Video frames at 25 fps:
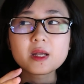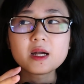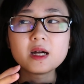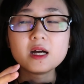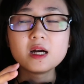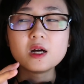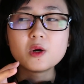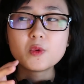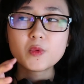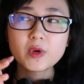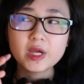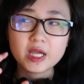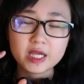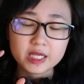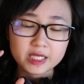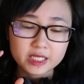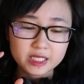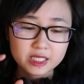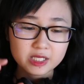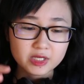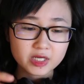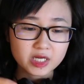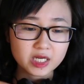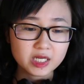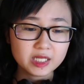where
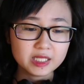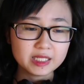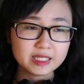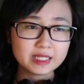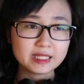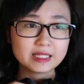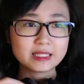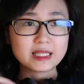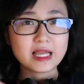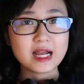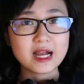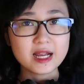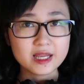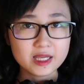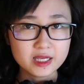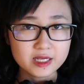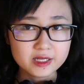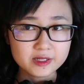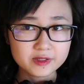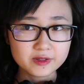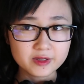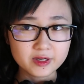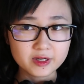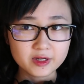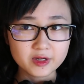Kira is
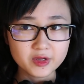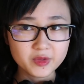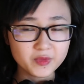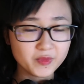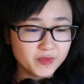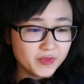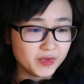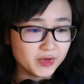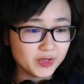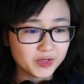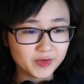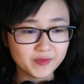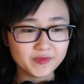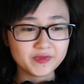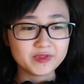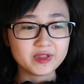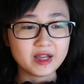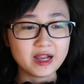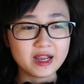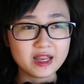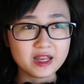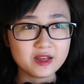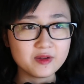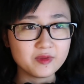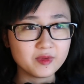dying, right, on the verge of
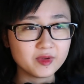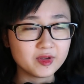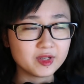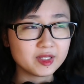dying,